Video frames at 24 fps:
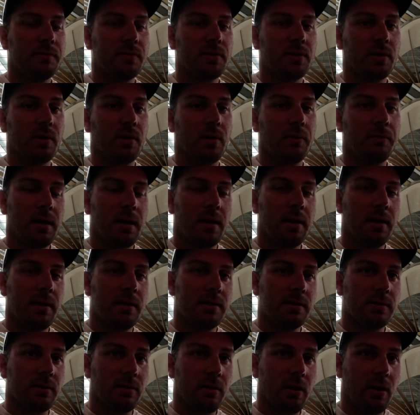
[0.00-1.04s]
So it
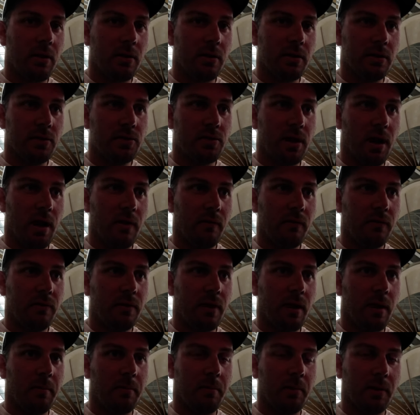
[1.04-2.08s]
is a little harder to travel,
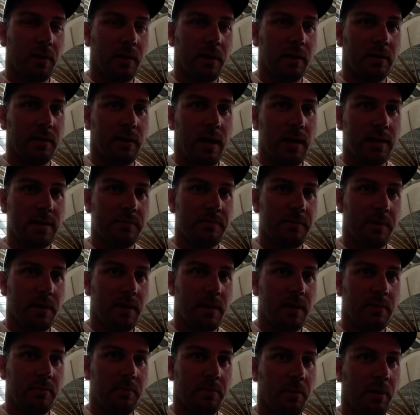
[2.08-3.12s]
not booking last
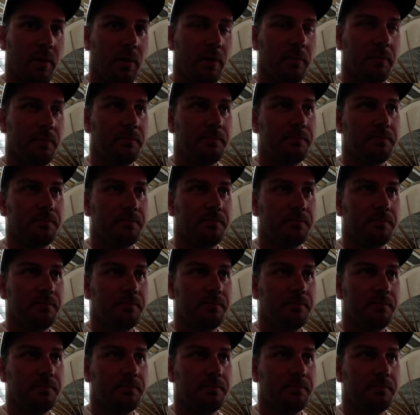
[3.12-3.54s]
minute, but